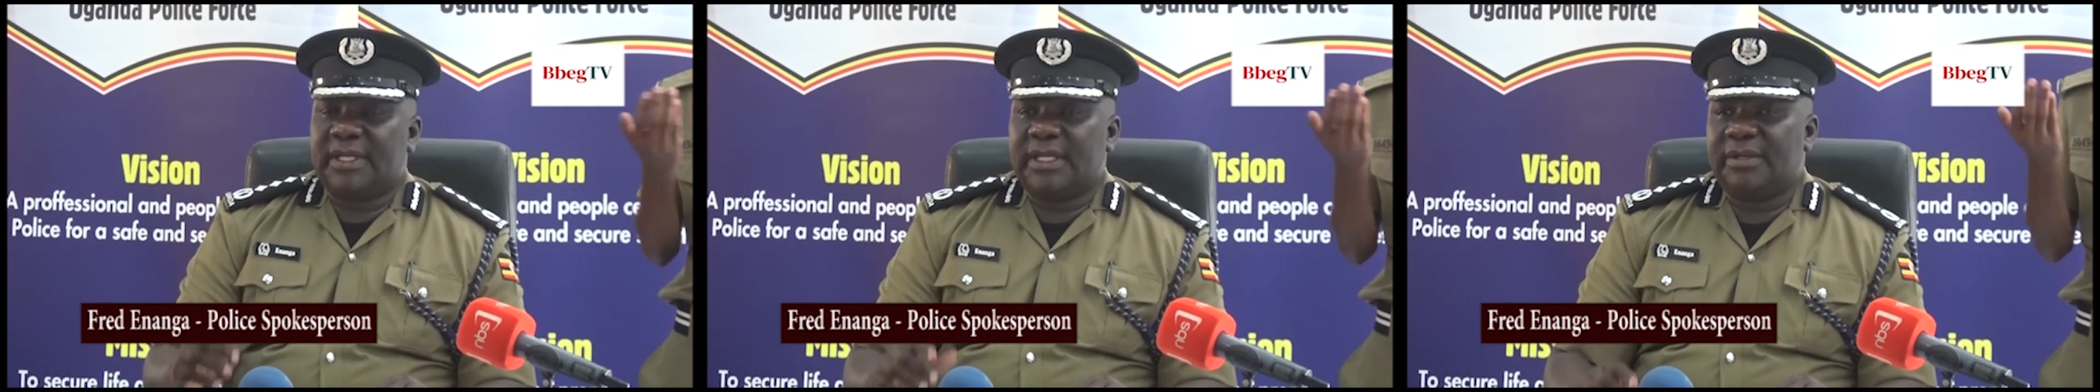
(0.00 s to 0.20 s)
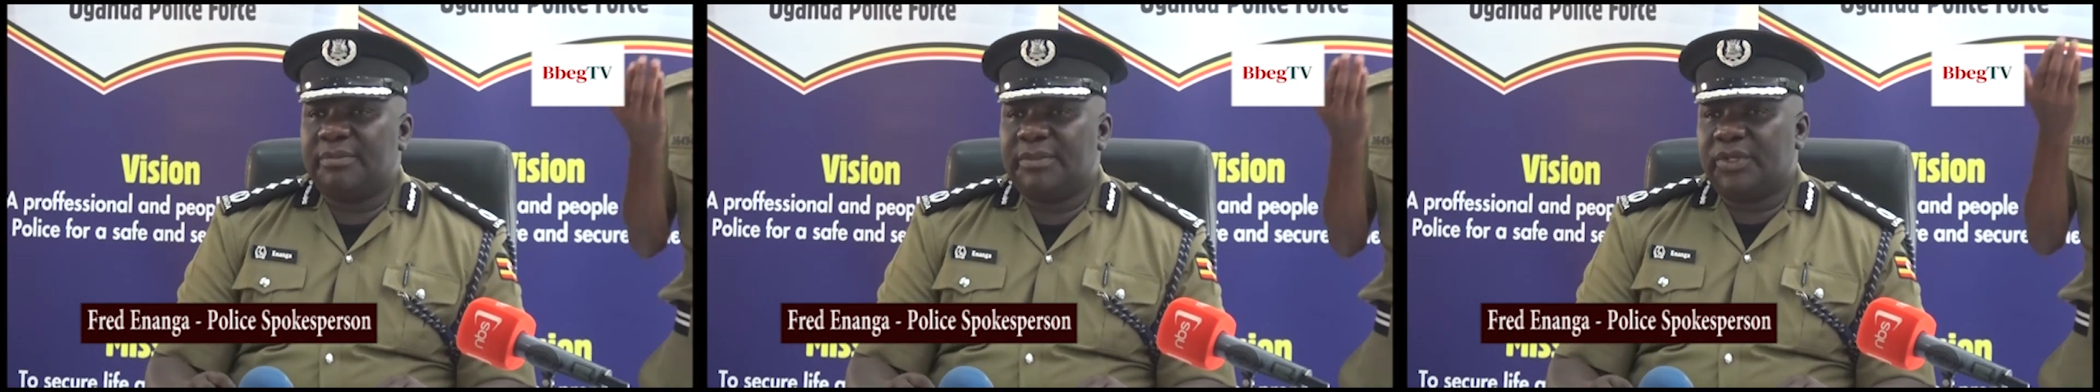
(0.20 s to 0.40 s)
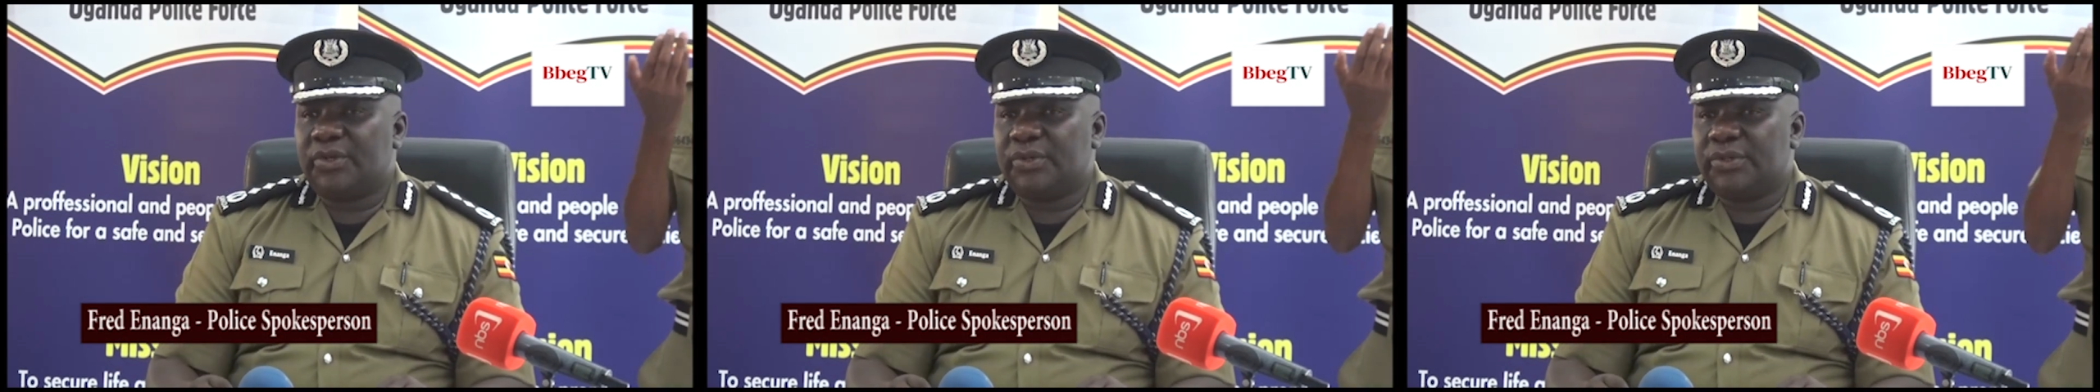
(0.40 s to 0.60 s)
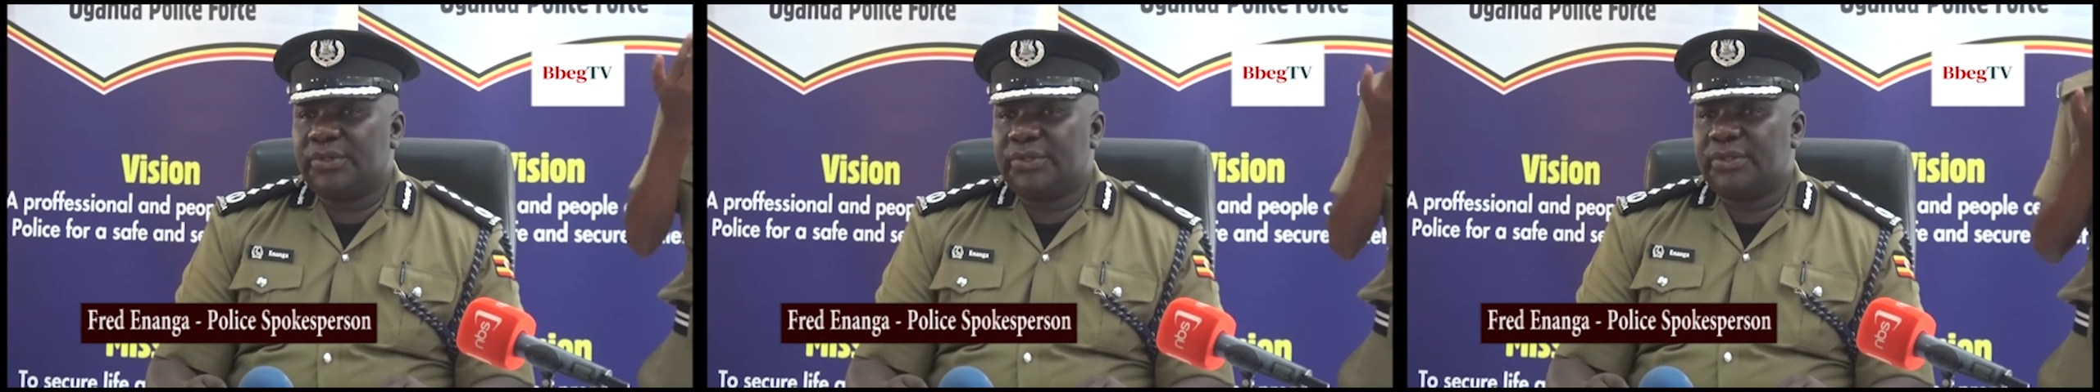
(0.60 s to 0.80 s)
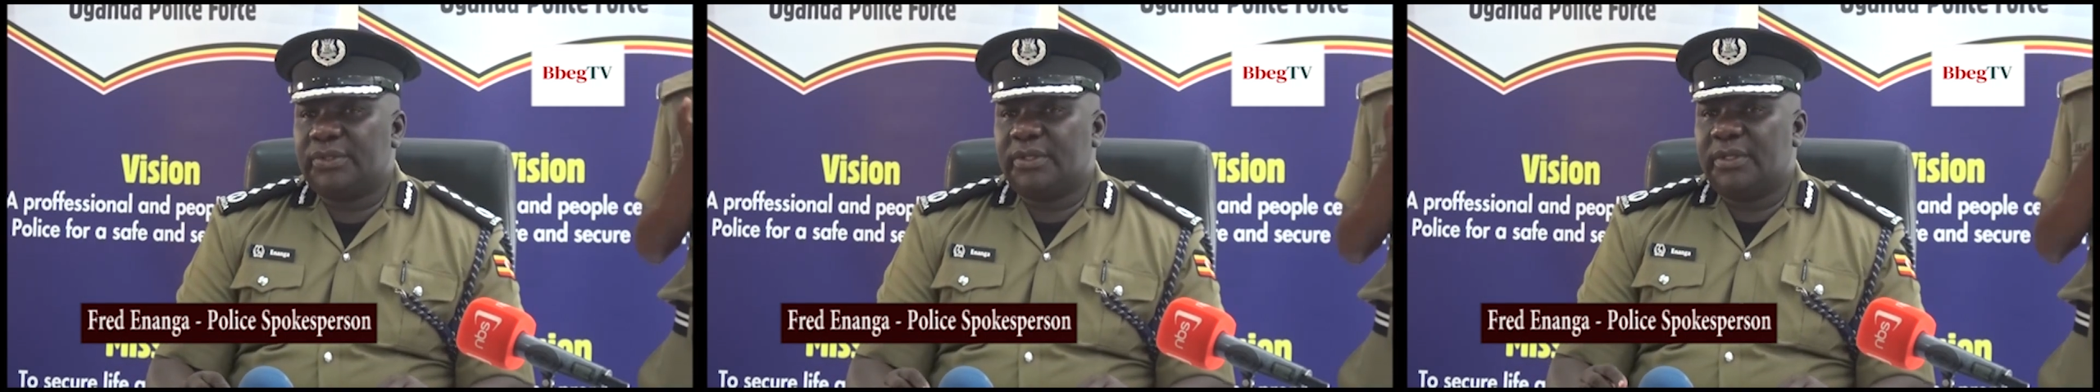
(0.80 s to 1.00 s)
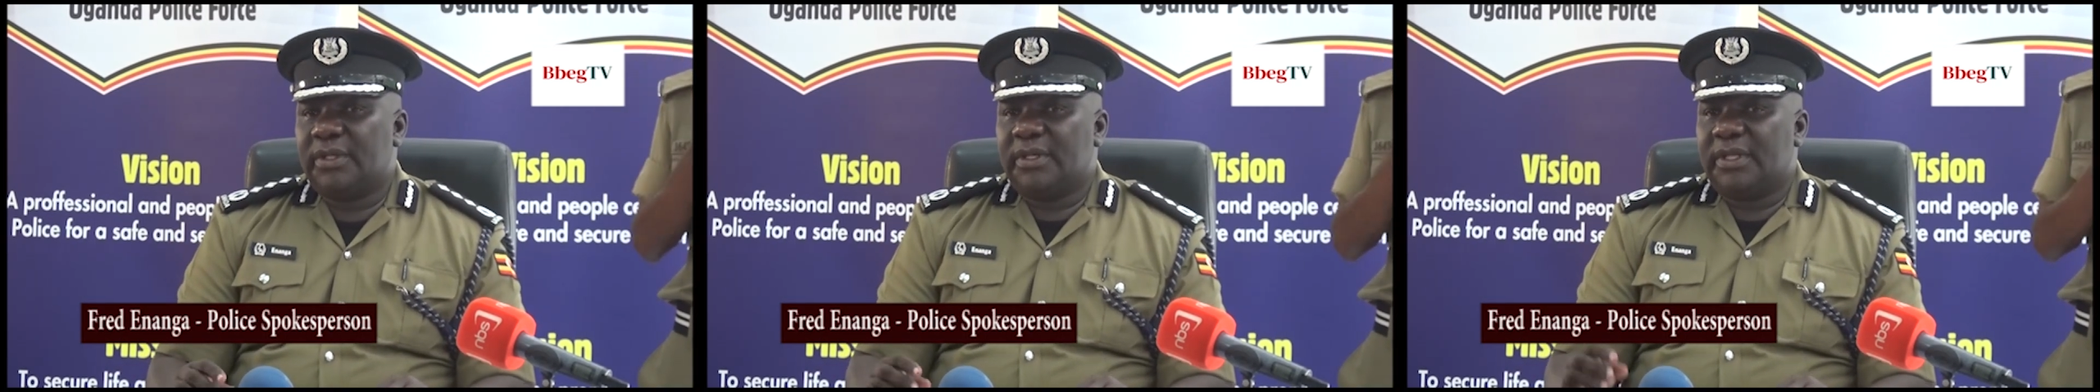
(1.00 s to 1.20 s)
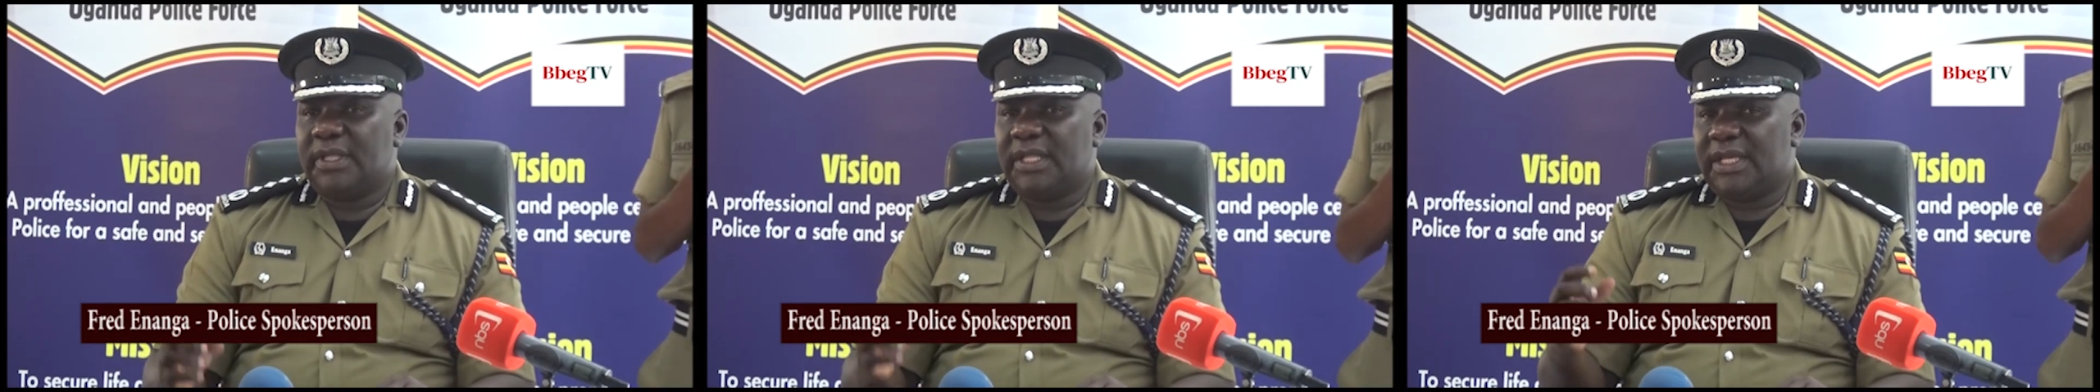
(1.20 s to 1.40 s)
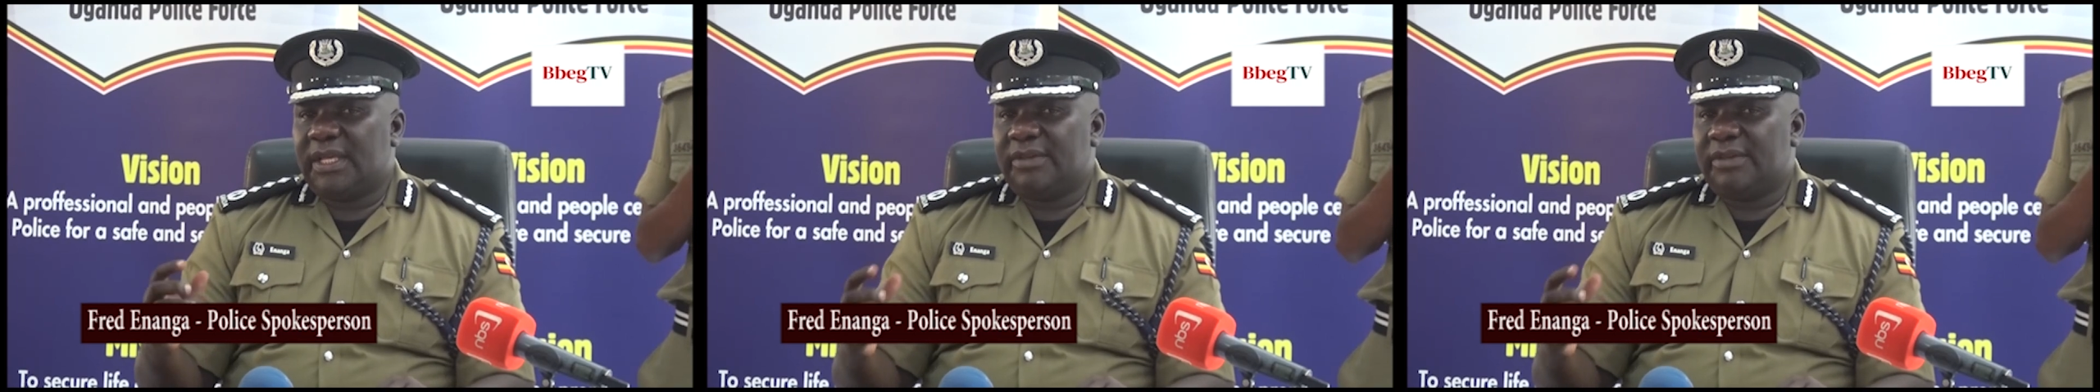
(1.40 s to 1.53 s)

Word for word: them because the